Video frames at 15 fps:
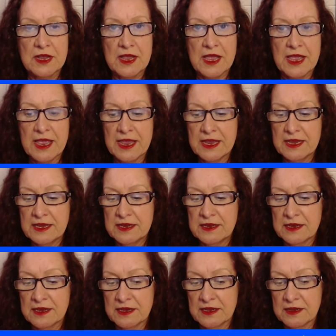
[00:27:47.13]
a
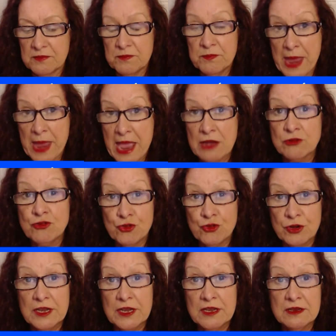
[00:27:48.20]

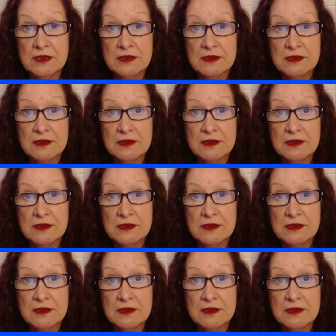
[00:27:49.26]
boundary